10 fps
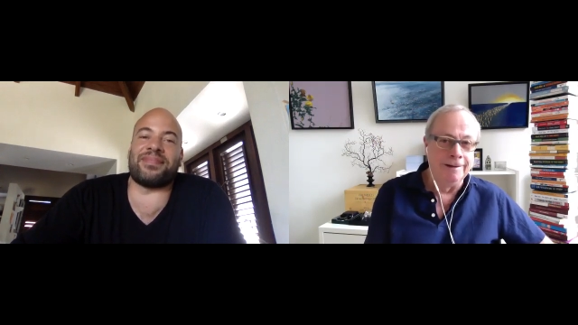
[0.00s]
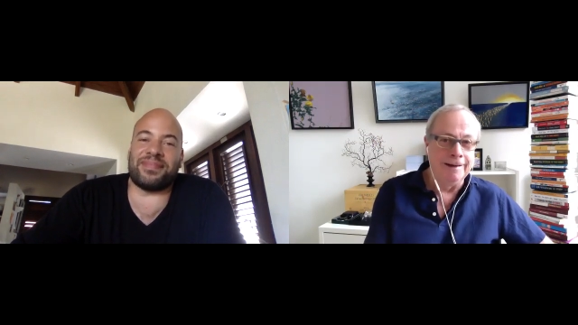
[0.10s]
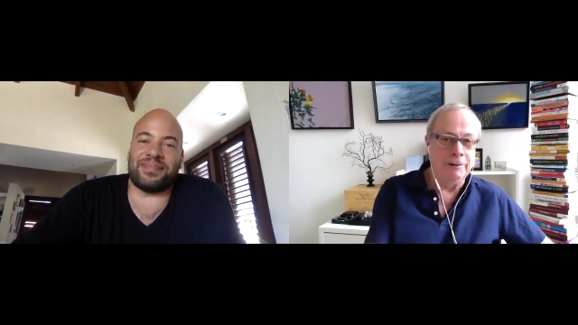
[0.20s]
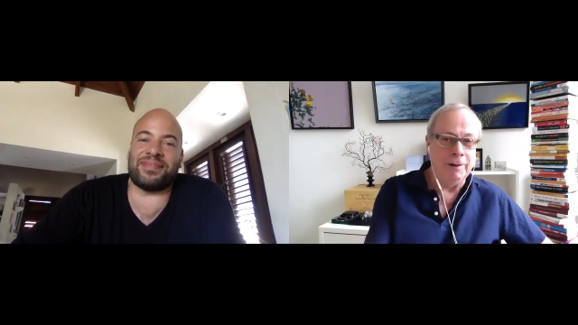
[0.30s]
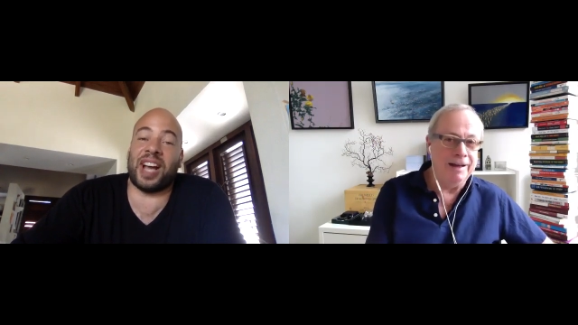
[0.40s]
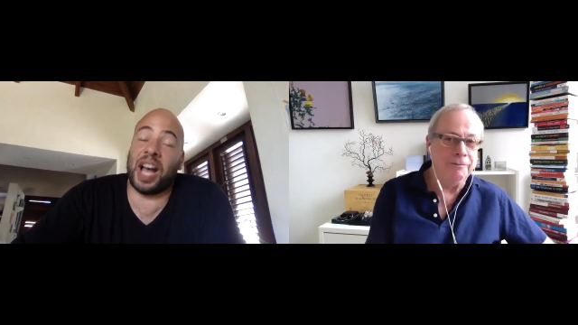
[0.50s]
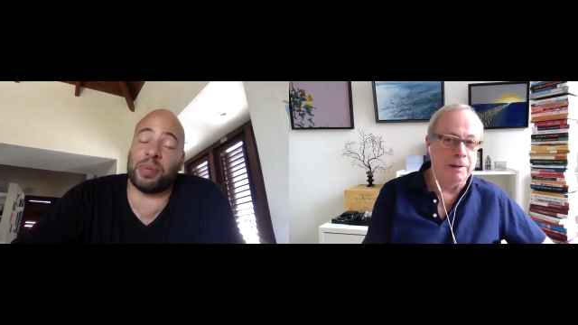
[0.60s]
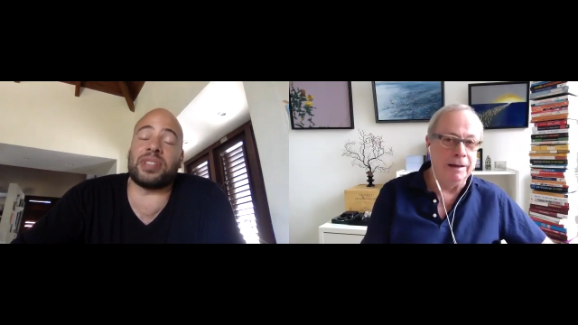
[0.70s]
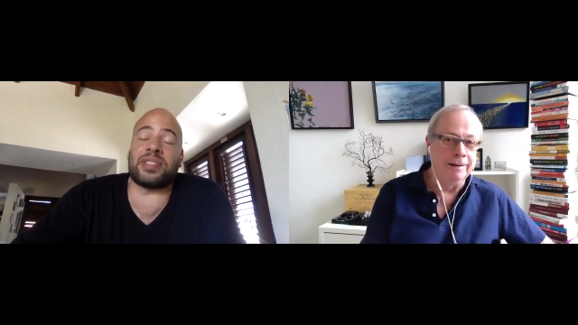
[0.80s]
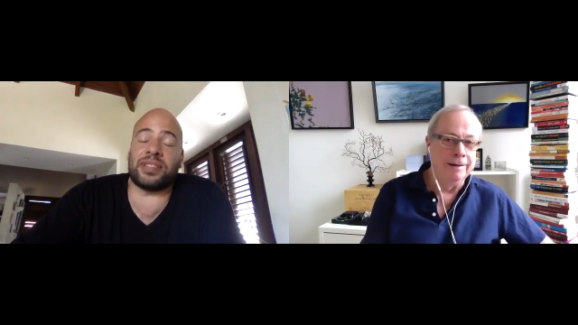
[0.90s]
Speaker 1: and you have
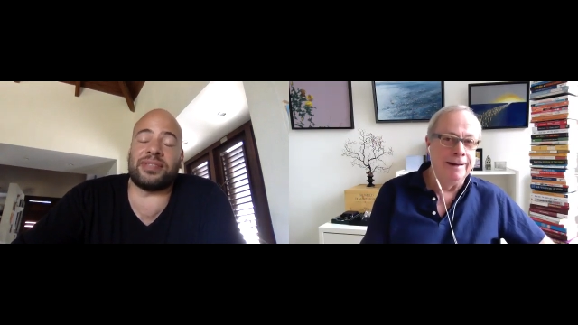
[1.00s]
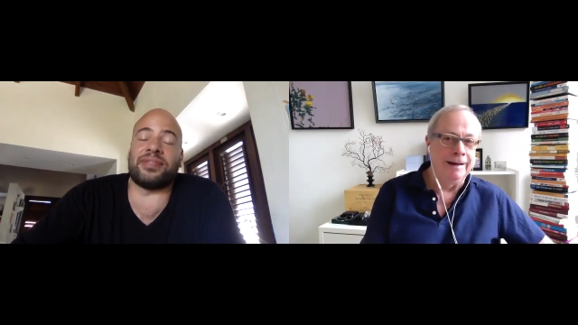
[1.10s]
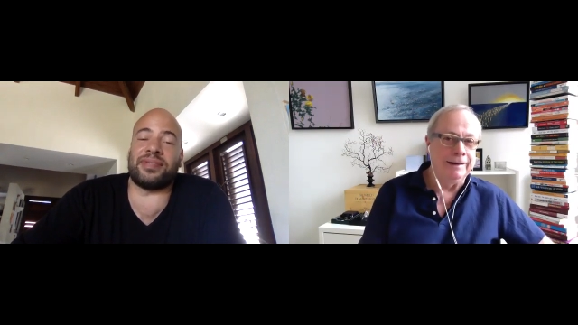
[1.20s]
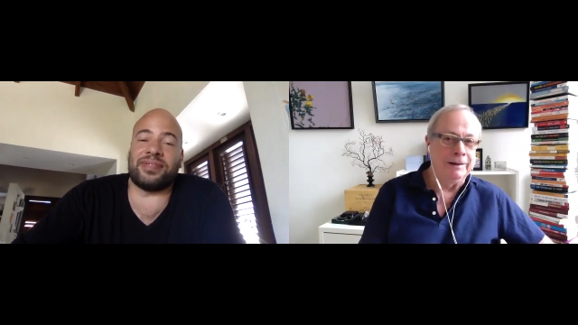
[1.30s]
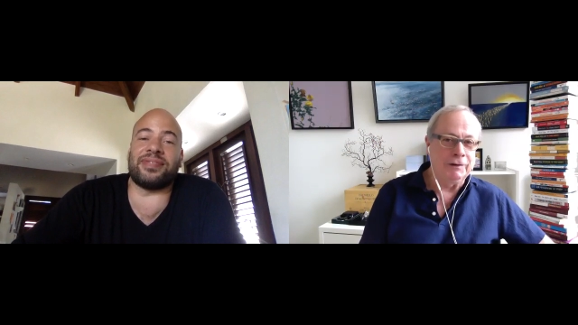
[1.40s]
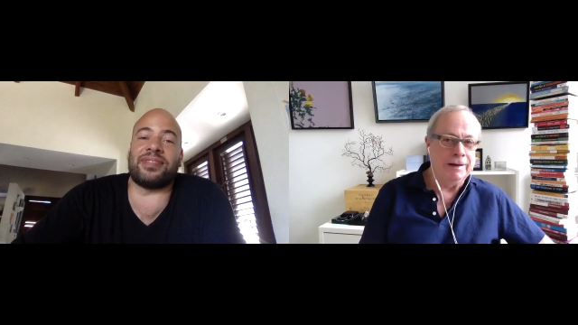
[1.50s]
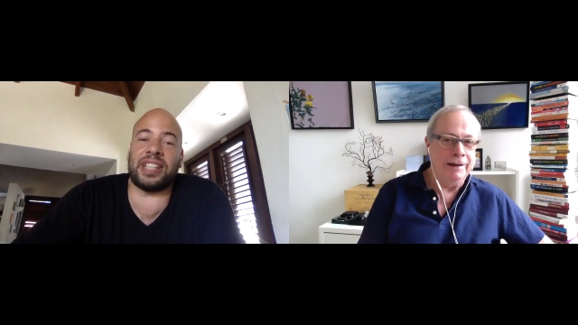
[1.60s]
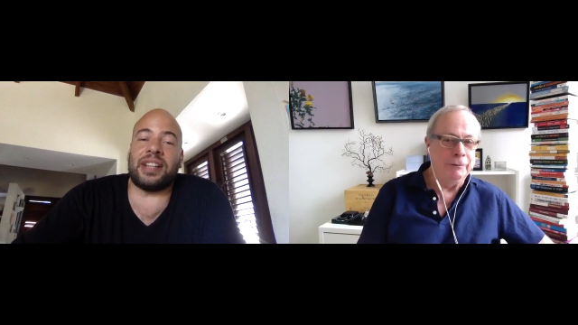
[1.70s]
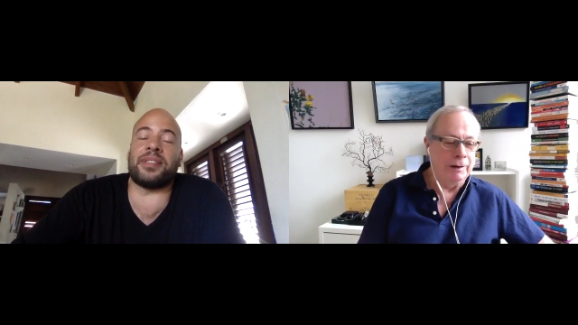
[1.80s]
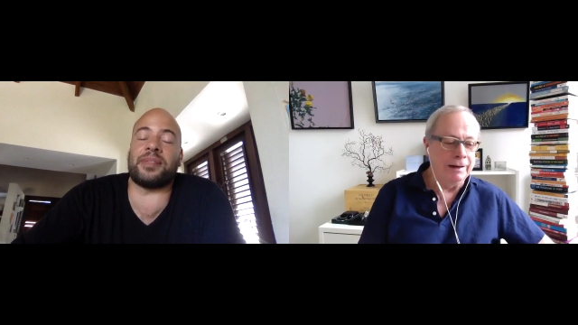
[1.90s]
been, at least
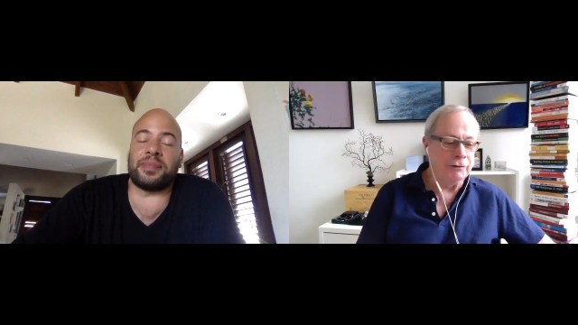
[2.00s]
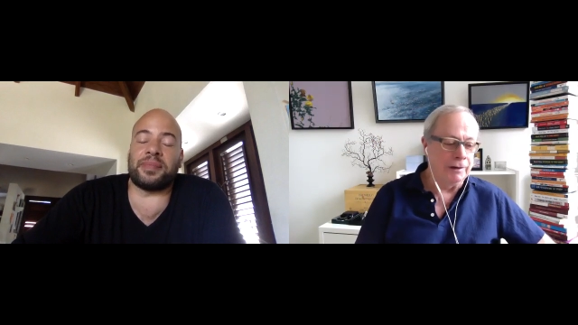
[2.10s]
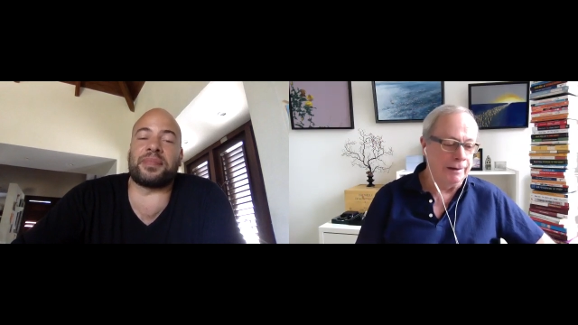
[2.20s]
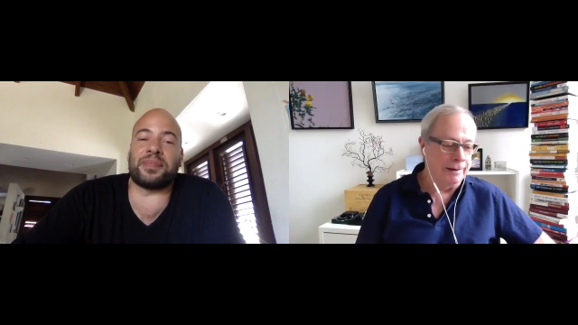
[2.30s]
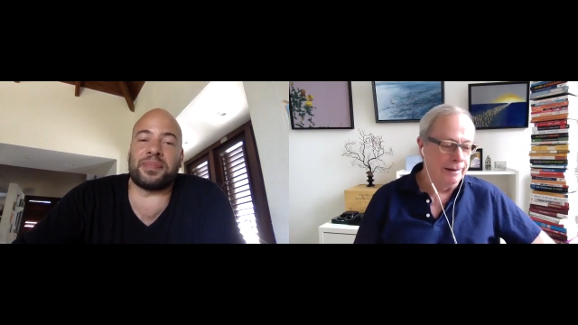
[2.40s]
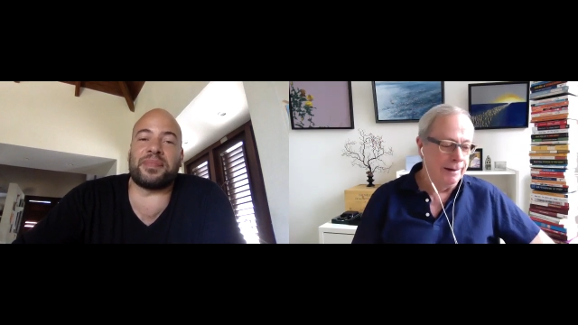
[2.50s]
avocationally